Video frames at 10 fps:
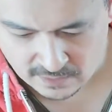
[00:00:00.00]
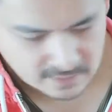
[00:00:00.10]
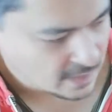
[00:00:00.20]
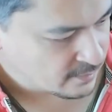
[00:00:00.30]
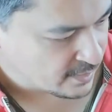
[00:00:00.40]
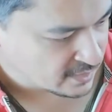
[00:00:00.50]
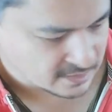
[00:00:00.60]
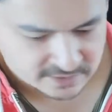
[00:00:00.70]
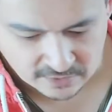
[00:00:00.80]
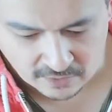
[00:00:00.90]
Yeah, but I like
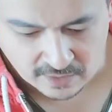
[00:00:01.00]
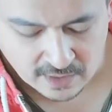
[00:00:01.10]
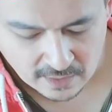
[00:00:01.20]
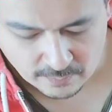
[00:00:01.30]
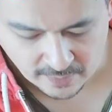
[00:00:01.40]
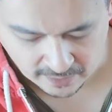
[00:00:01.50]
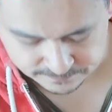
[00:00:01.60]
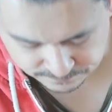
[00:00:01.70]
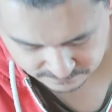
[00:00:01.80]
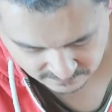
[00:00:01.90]
this a lot.
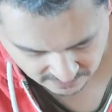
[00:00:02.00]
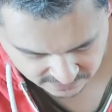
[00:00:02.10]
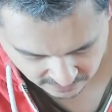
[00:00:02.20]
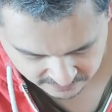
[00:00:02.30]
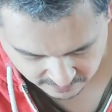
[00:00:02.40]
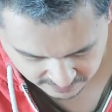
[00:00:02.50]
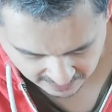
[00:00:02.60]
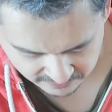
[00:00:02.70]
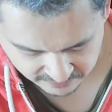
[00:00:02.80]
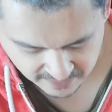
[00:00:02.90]
But so the
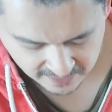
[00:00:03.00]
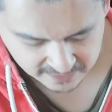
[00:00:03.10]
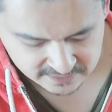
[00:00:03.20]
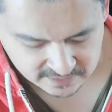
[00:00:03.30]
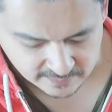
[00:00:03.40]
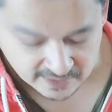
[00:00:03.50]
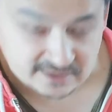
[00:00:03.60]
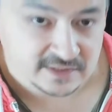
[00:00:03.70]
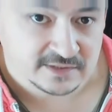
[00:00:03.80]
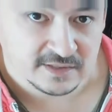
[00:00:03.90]
plan for this, because
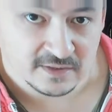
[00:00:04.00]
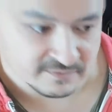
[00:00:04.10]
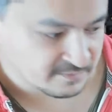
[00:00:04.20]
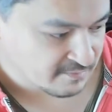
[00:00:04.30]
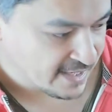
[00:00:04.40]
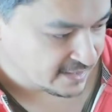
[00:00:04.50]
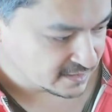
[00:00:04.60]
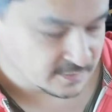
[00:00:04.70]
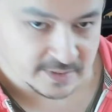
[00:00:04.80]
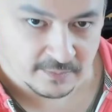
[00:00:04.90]
it's kind of made
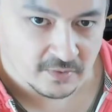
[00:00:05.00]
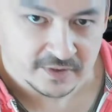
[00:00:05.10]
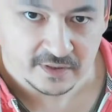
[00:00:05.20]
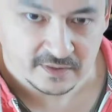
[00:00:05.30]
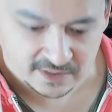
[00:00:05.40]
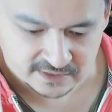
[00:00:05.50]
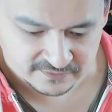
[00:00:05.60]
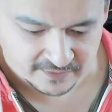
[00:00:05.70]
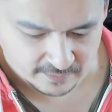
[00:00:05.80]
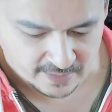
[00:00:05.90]
to be modded, that's the
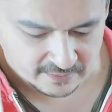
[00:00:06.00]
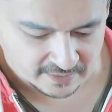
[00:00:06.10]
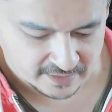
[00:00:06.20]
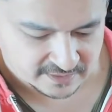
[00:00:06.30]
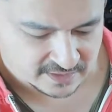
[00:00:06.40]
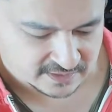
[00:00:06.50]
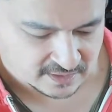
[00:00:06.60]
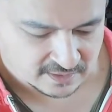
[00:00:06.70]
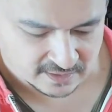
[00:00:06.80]
thing about it. It's kind of